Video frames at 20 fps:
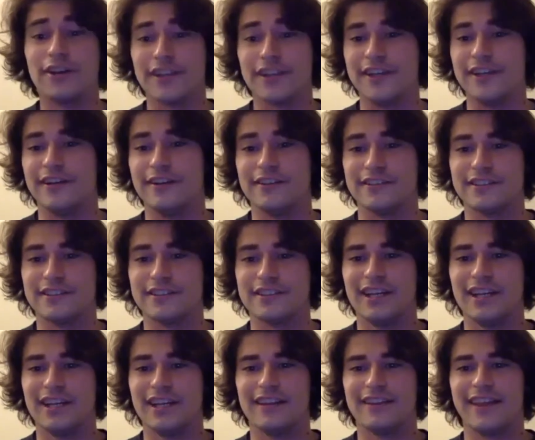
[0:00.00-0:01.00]
years,
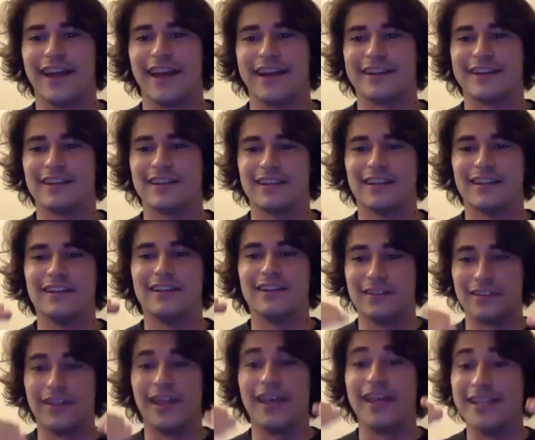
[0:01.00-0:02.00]
like
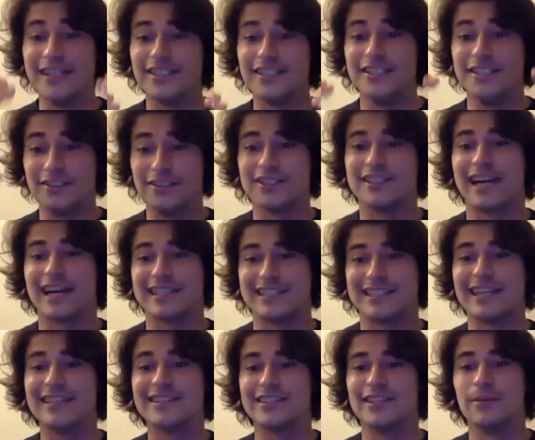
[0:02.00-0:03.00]
his year stacked
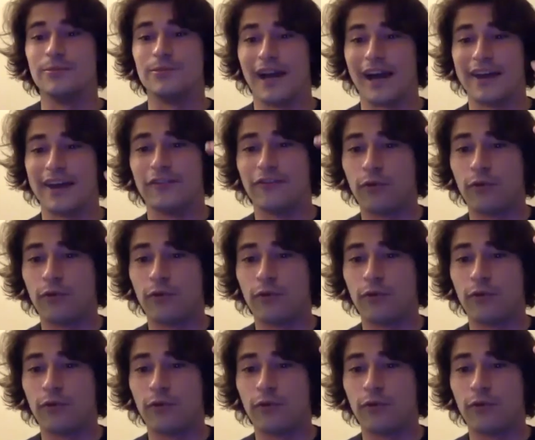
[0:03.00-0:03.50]
against them had the